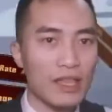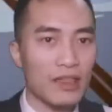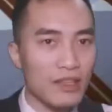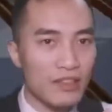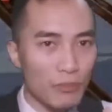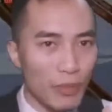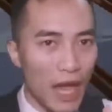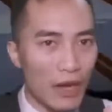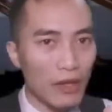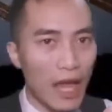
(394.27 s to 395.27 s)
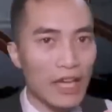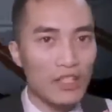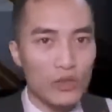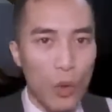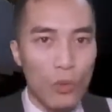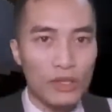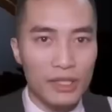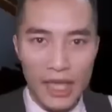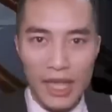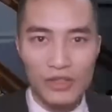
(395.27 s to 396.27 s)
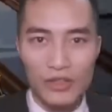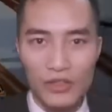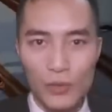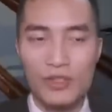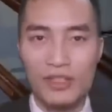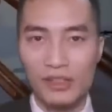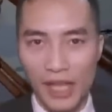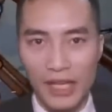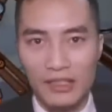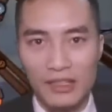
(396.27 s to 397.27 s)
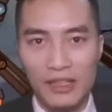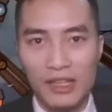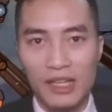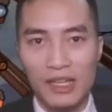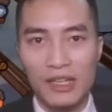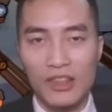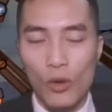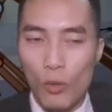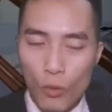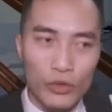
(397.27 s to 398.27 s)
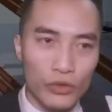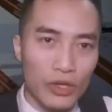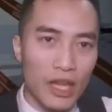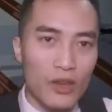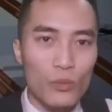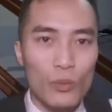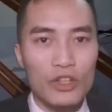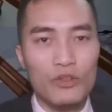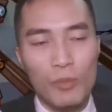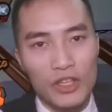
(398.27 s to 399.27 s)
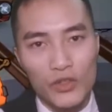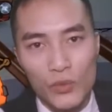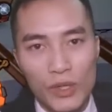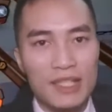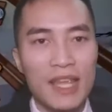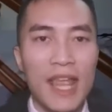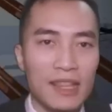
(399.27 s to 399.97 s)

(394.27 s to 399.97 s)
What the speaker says: battle, I don't get to select the order in which my units hit the